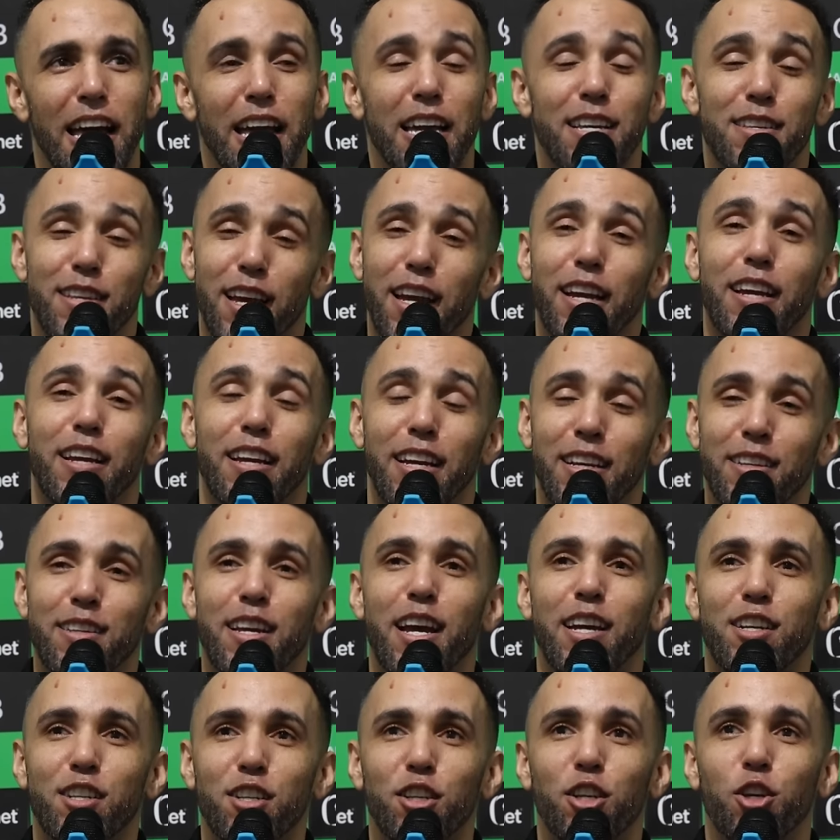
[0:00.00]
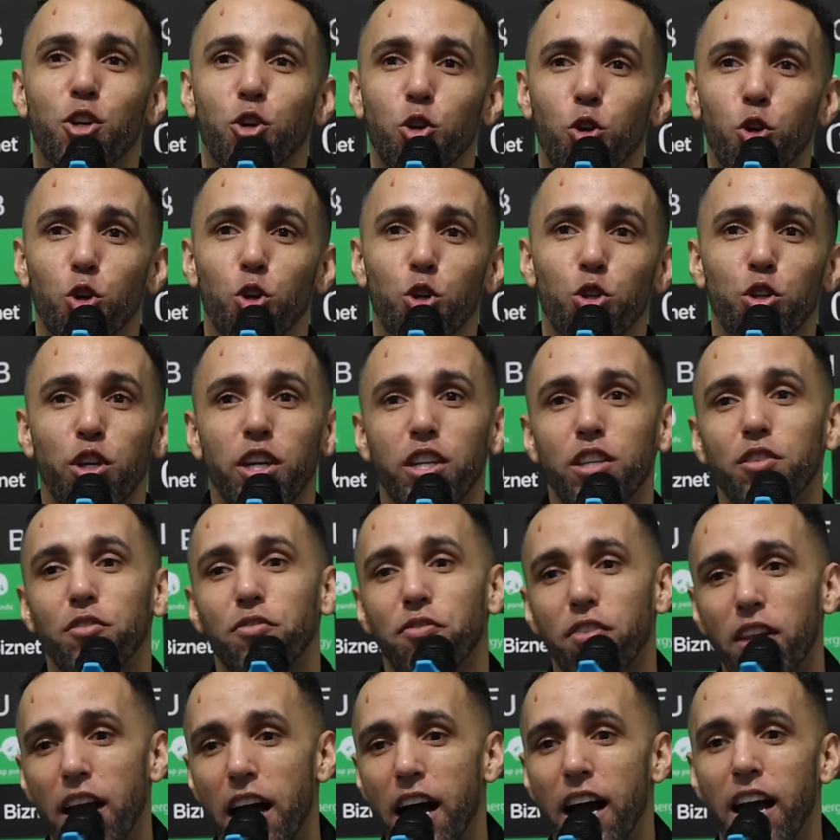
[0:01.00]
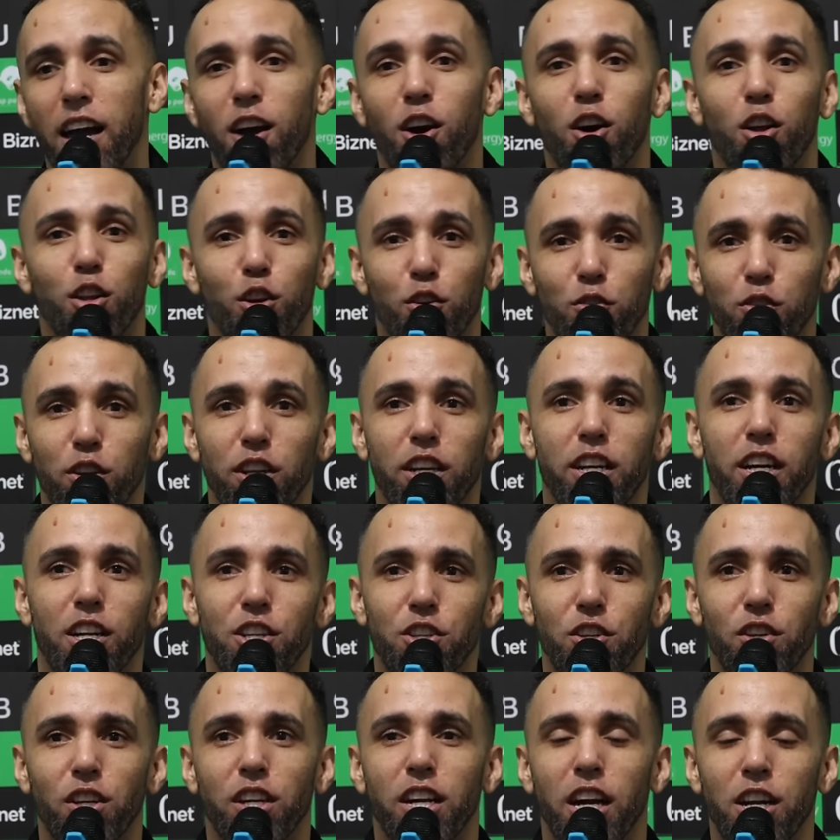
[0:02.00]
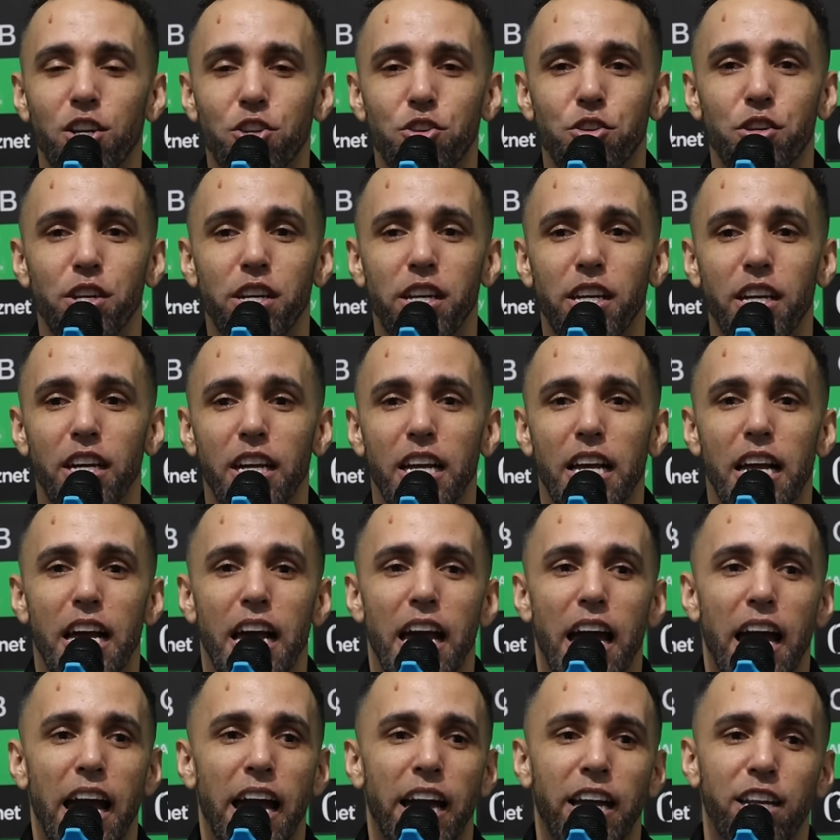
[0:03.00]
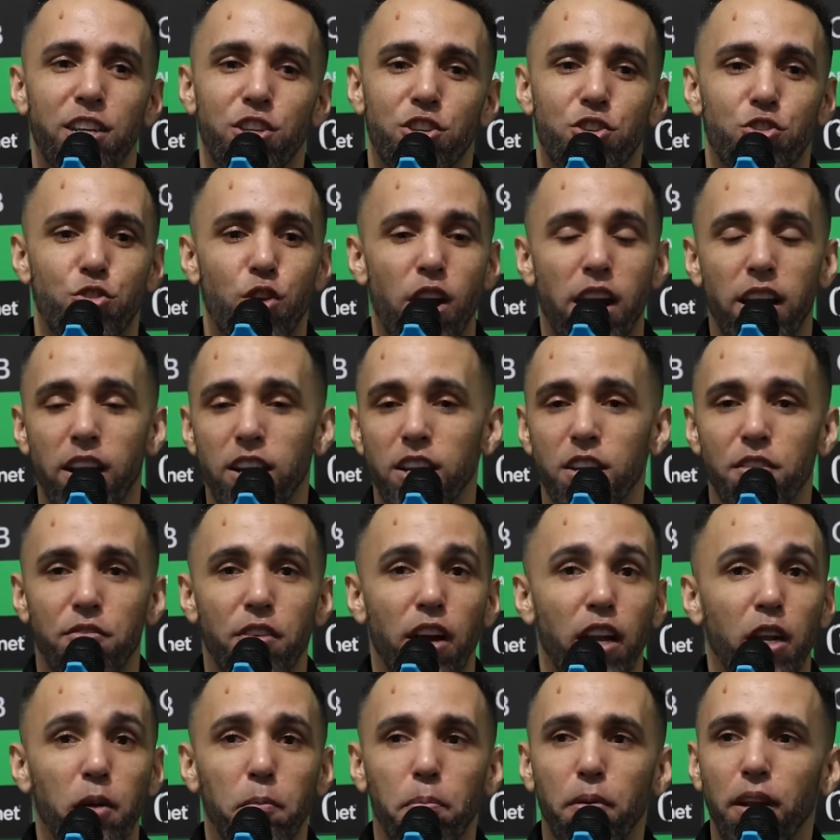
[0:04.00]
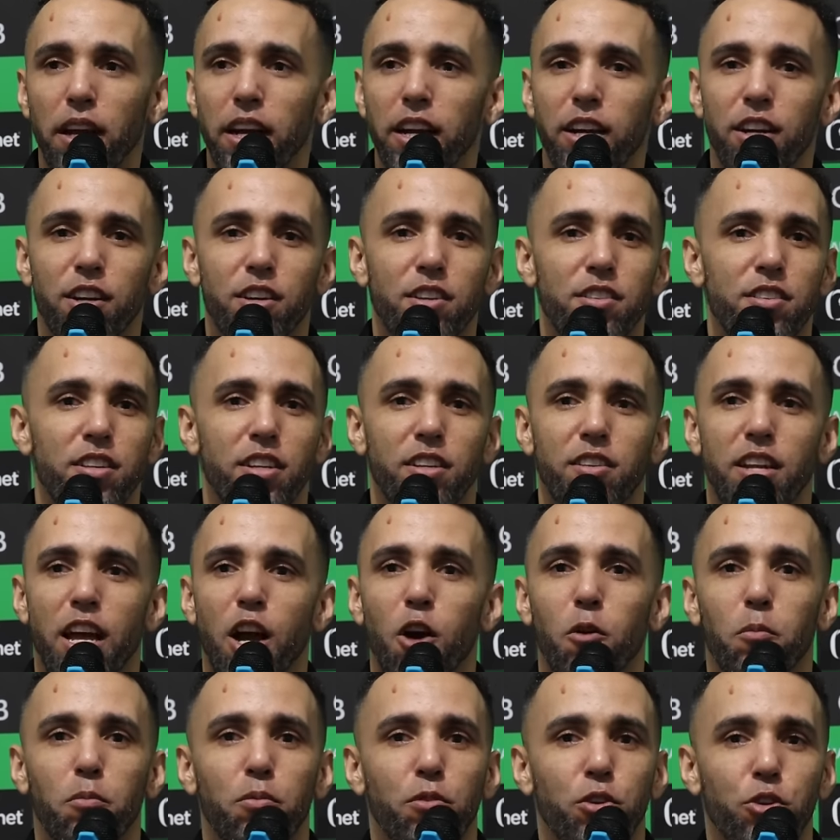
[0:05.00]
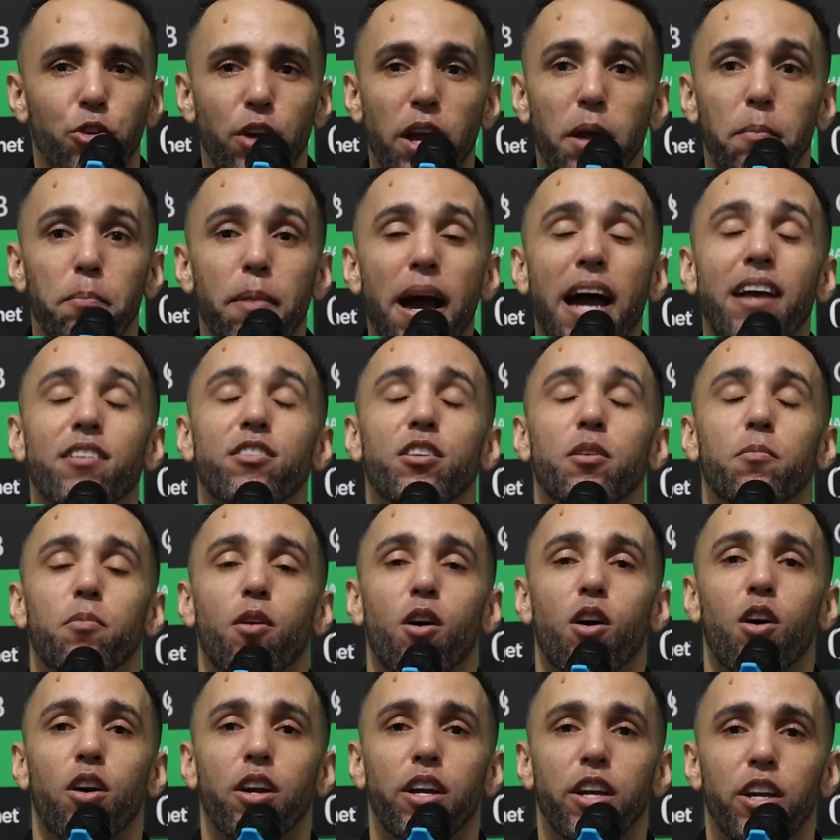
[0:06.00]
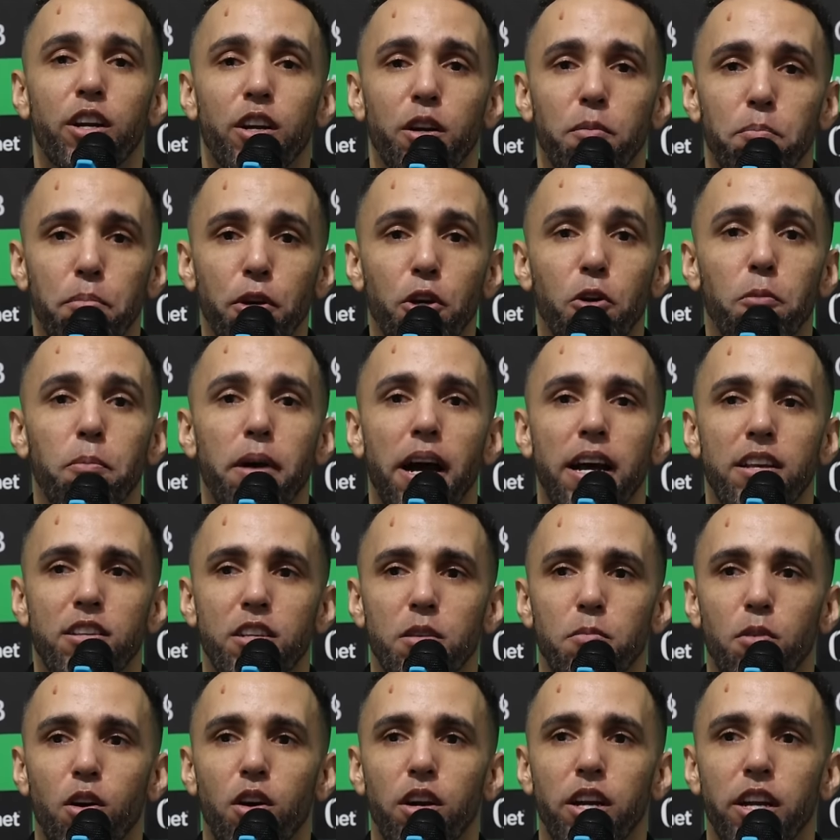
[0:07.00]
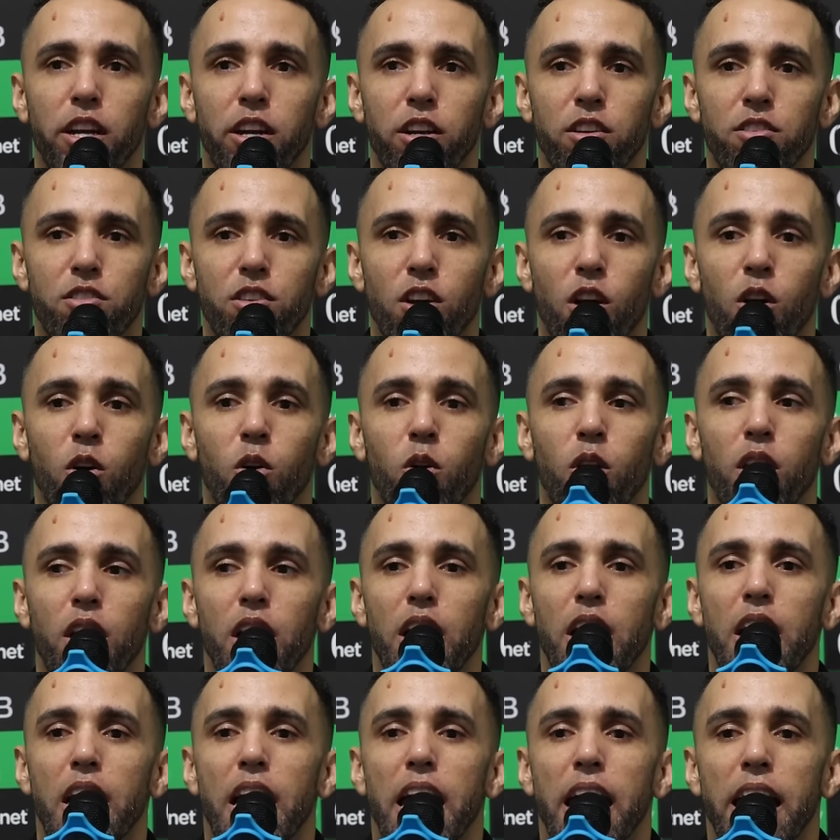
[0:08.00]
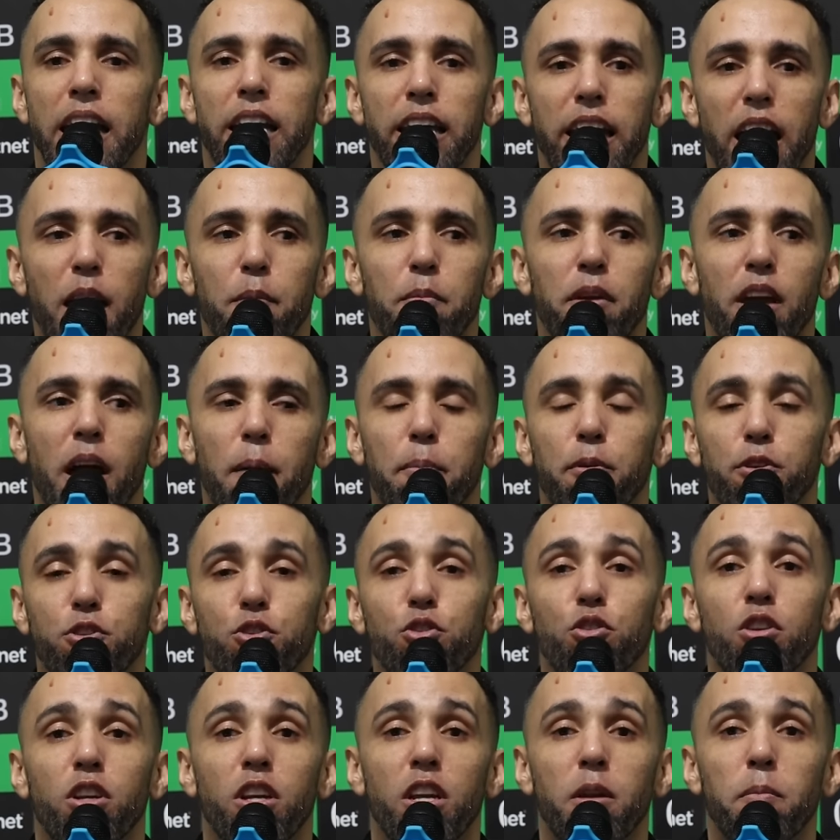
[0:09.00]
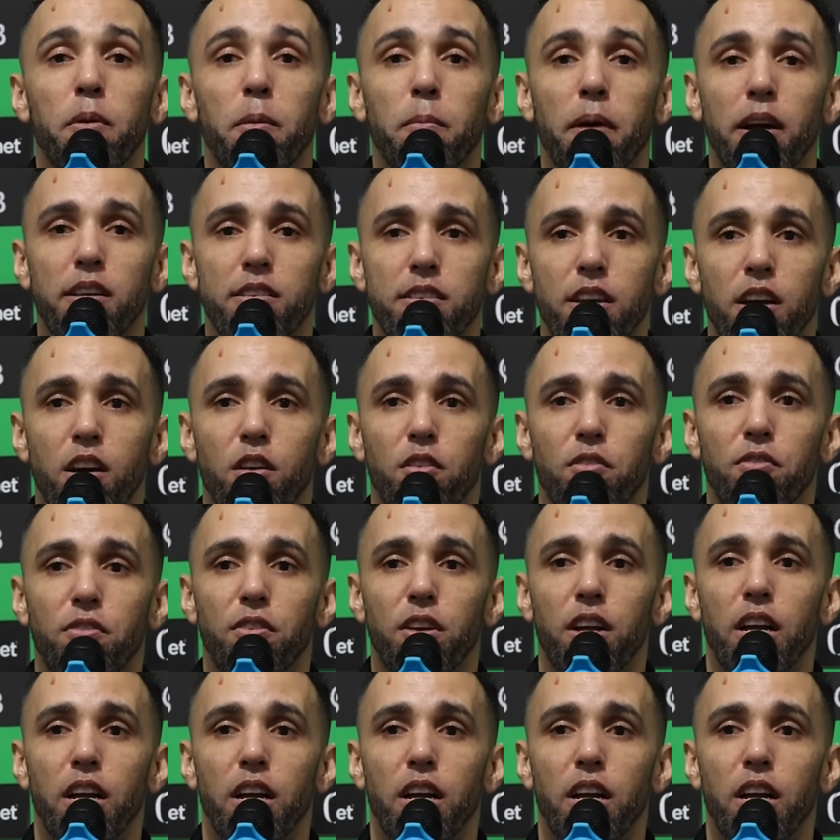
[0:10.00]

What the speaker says: He's like, it's actually cool. You get to fly all over the country and train and develop players and help create basketball here and build basketball here. So he gave me opportunity to be myself.